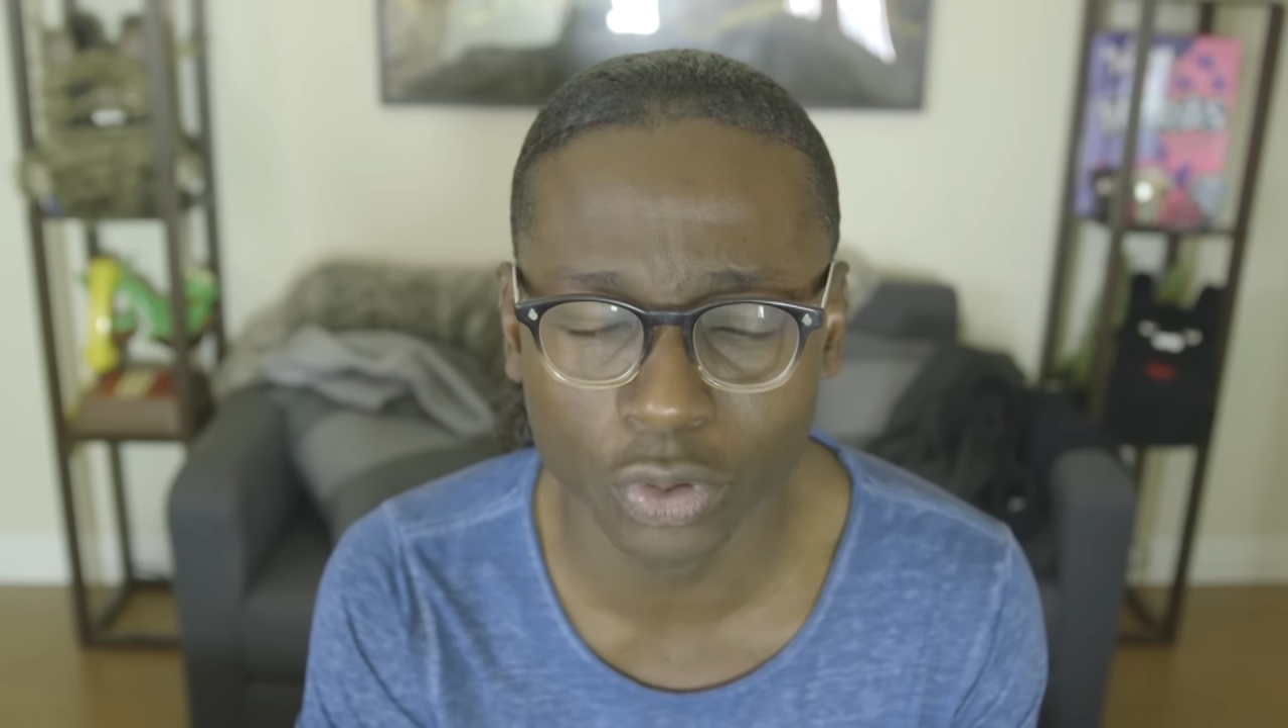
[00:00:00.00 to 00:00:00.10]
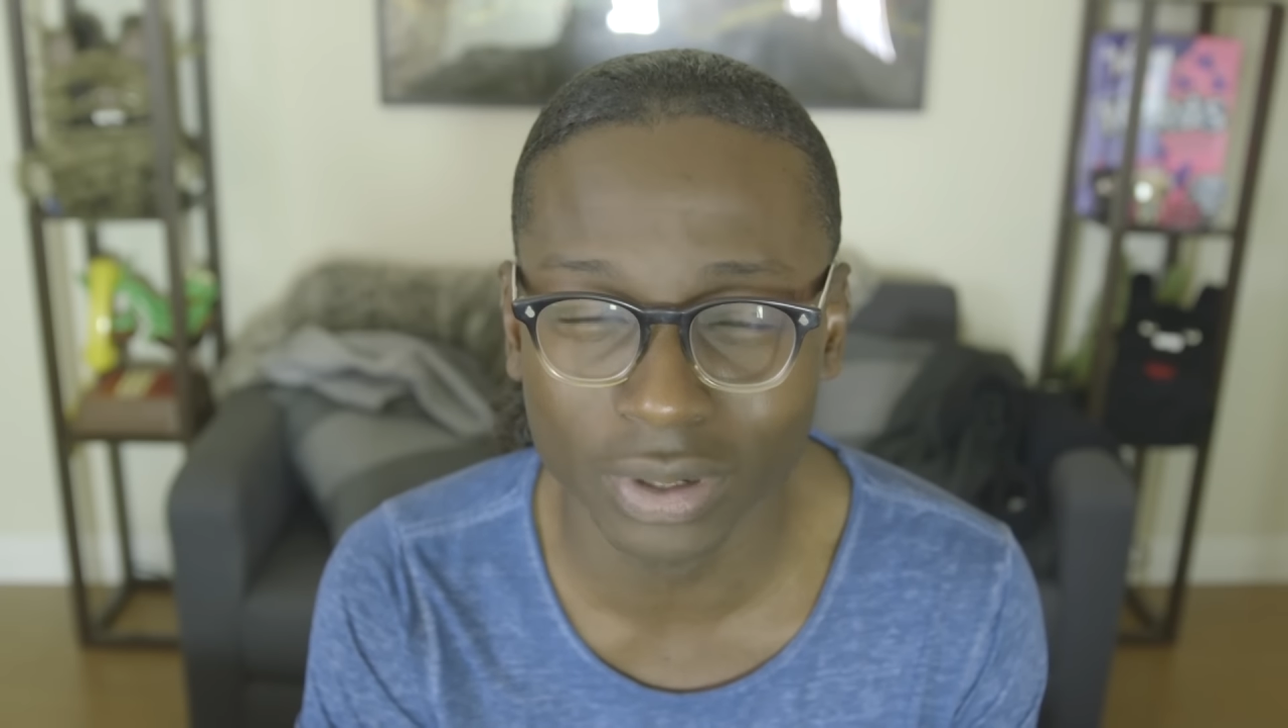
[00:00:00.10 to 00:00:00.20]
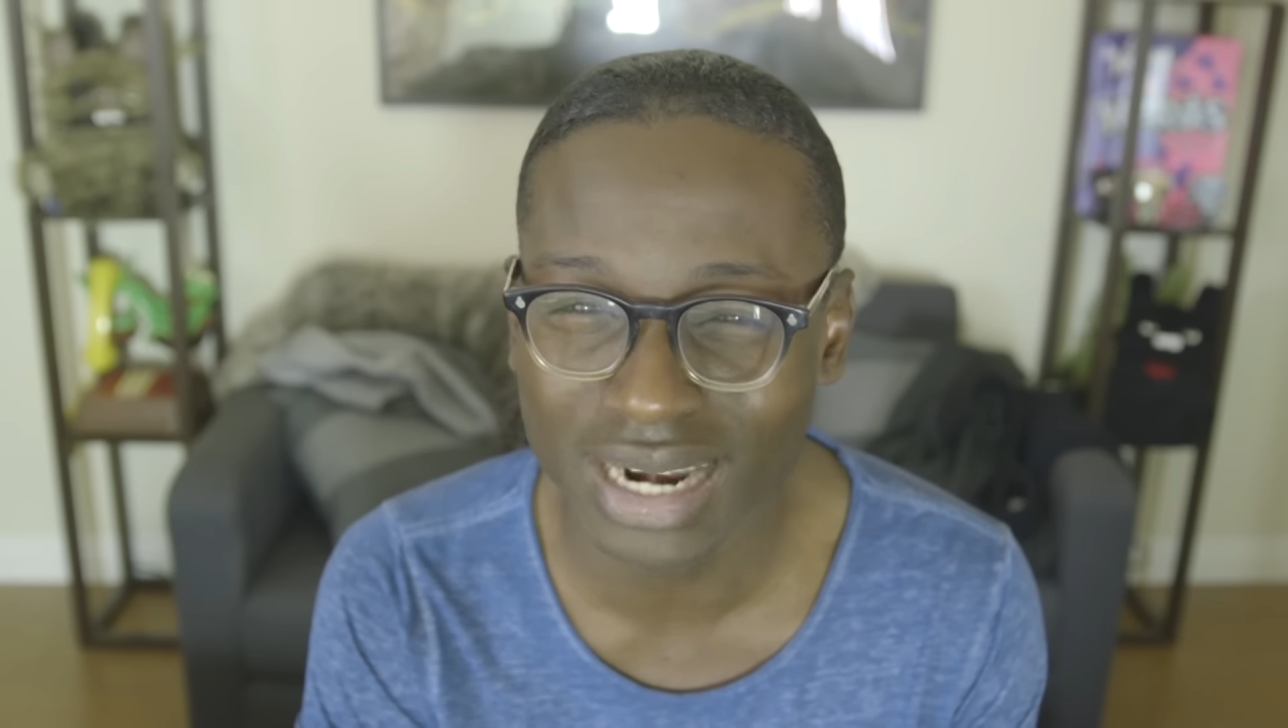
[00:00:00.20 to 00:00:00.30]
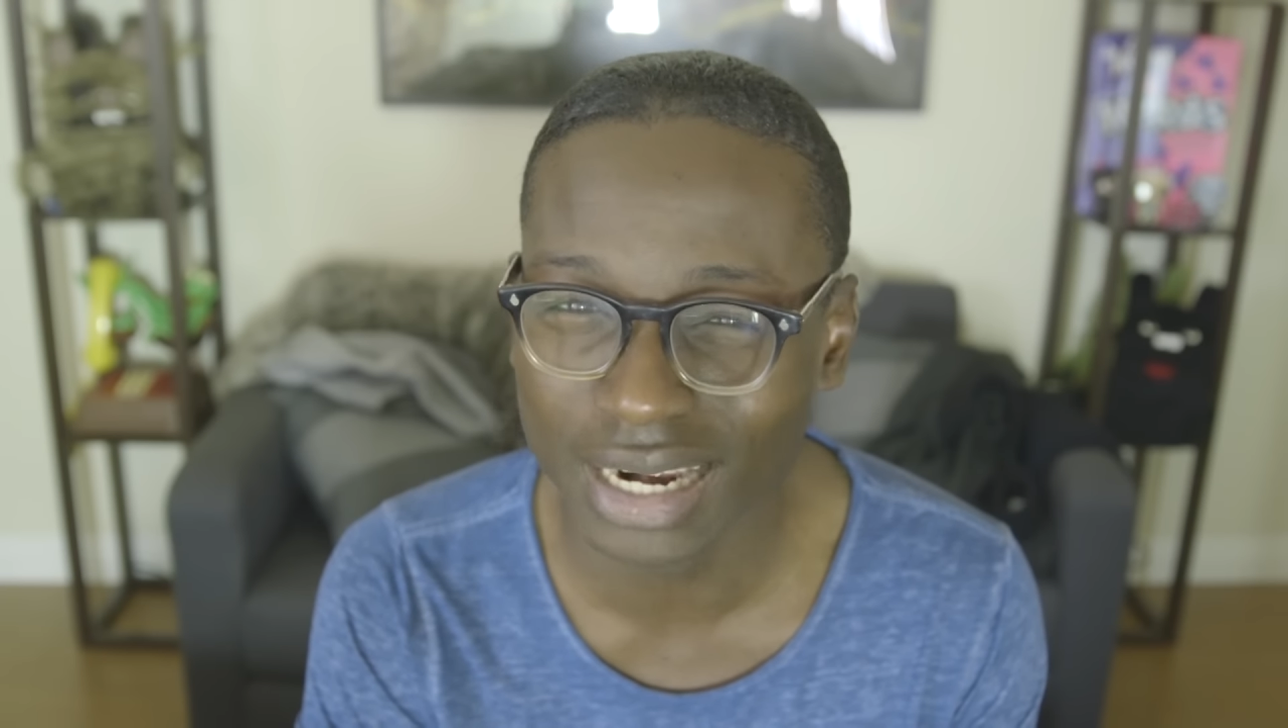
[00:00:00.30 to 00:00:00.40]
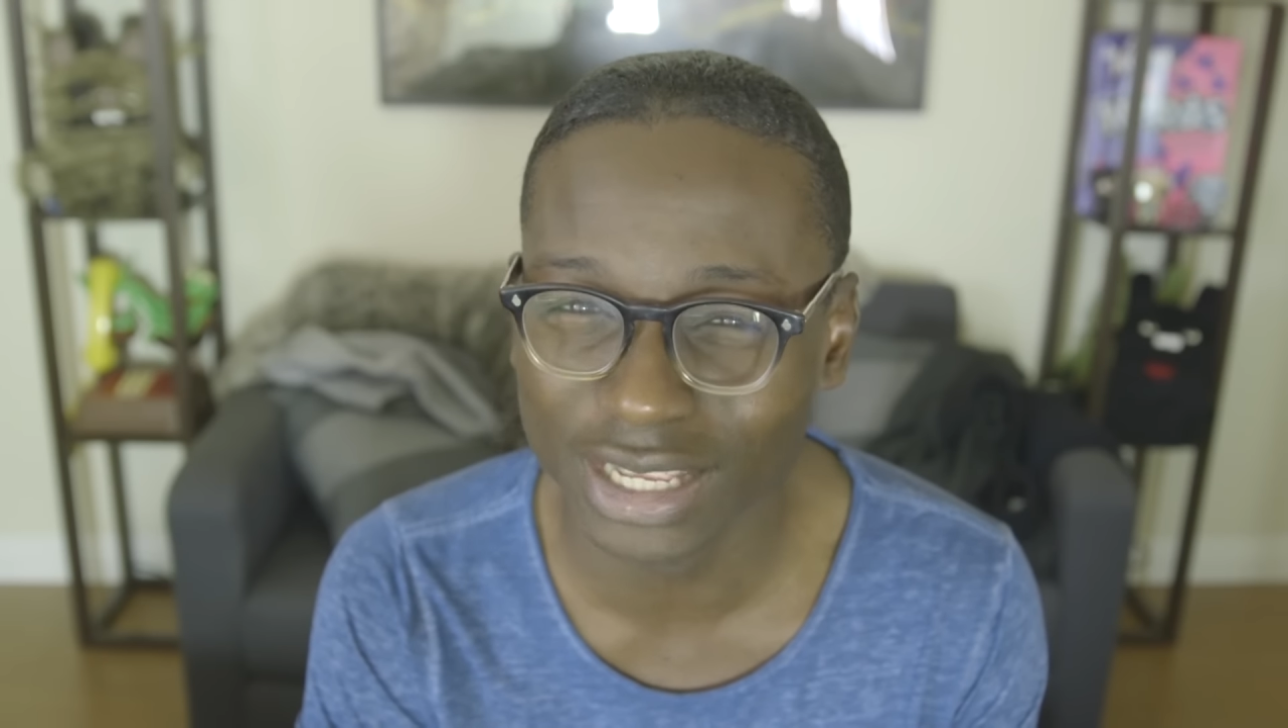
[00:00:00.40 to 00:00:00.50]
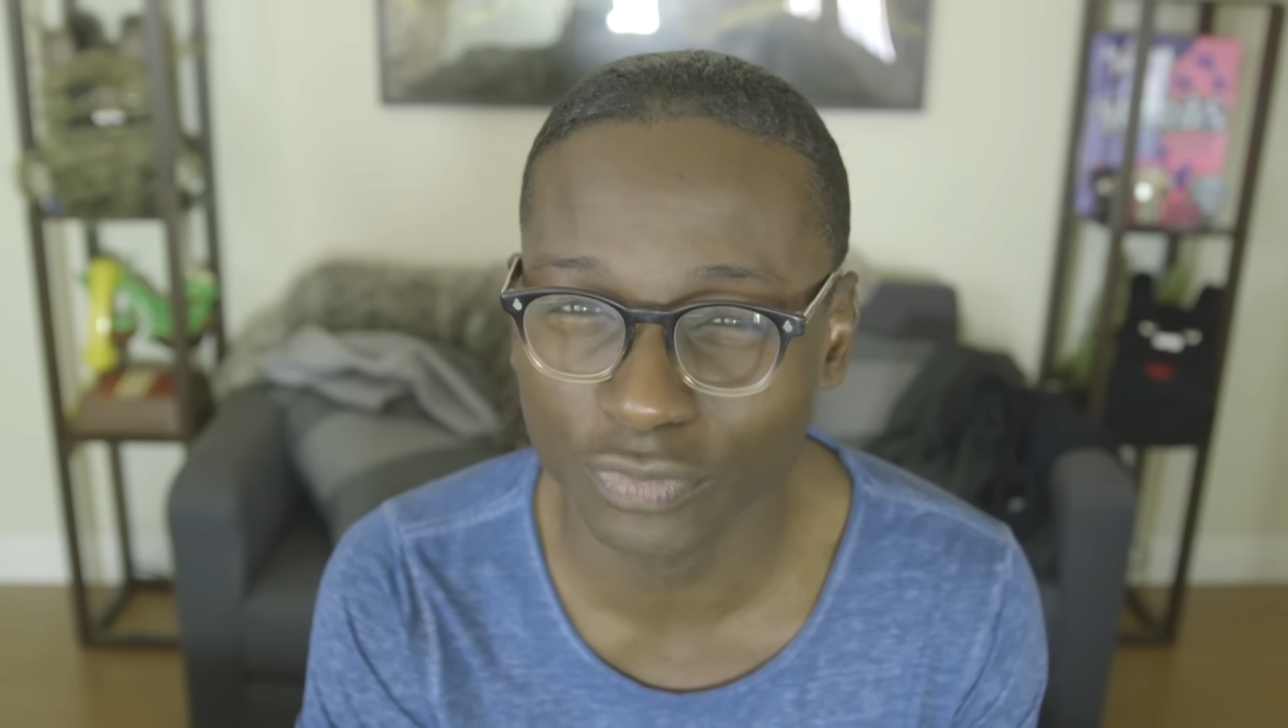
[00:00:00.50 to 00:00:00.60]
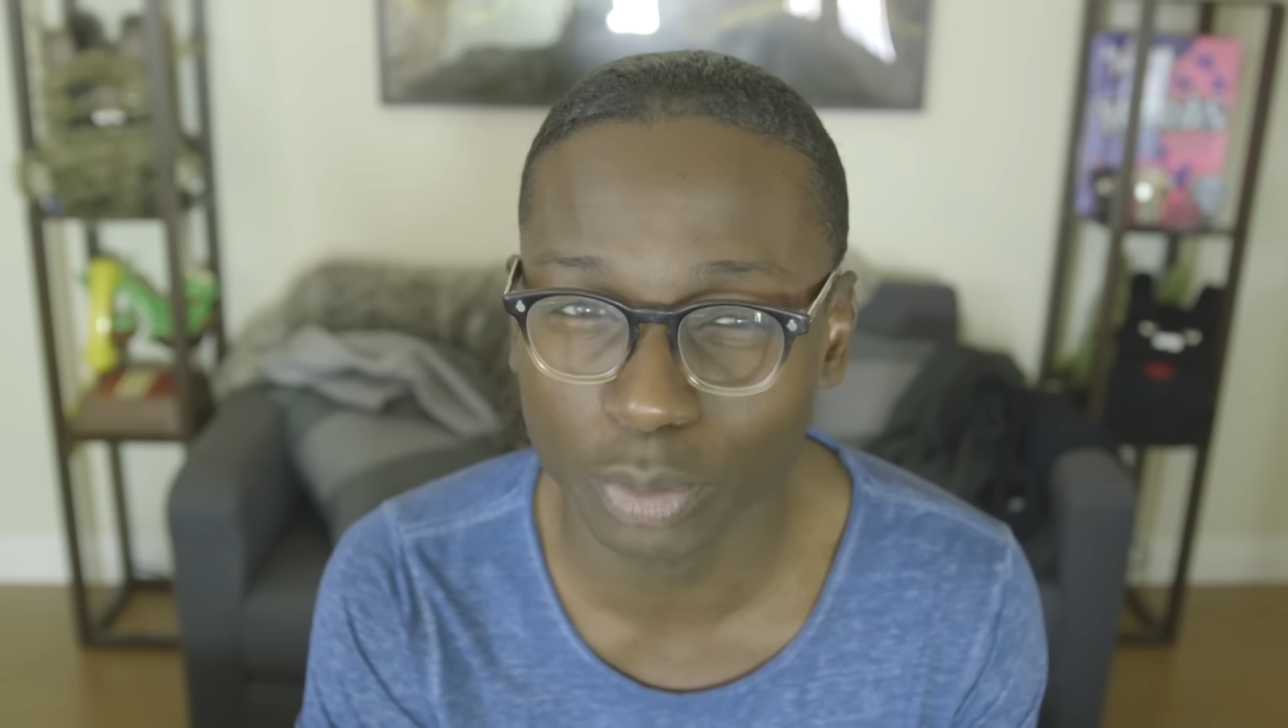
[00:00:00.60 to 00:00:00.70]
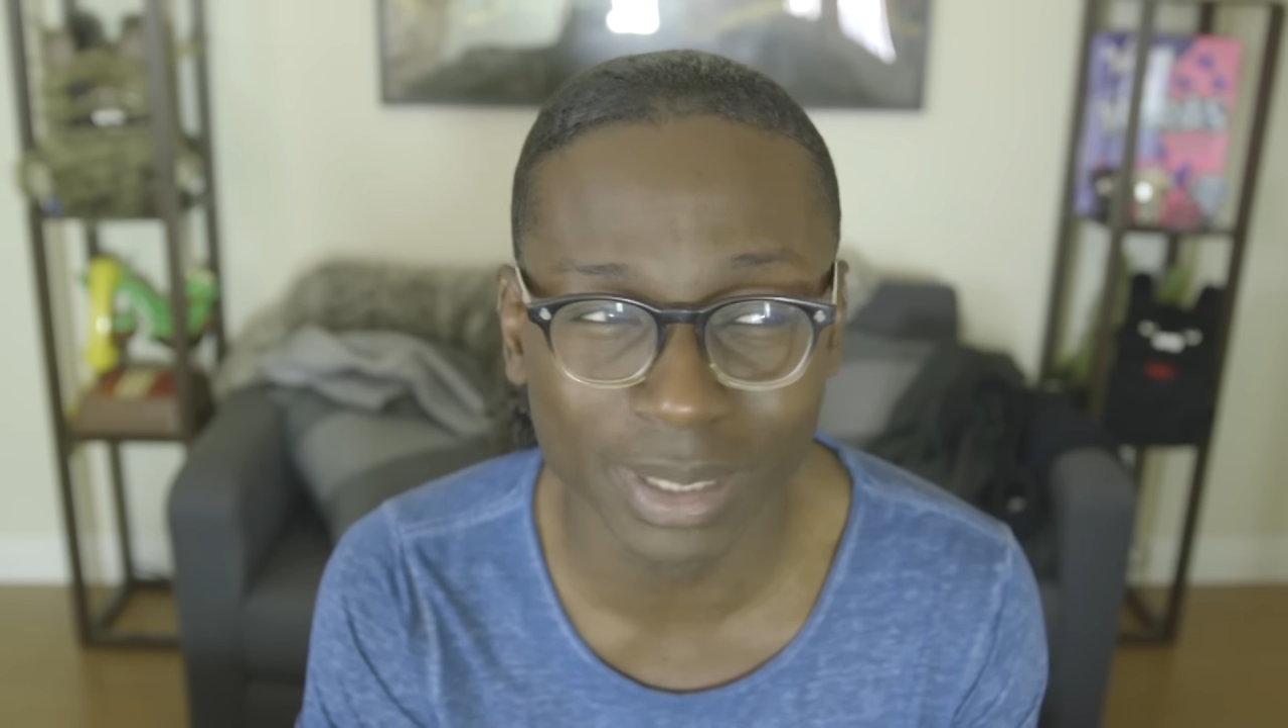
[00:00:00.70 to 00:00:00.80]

or not interview,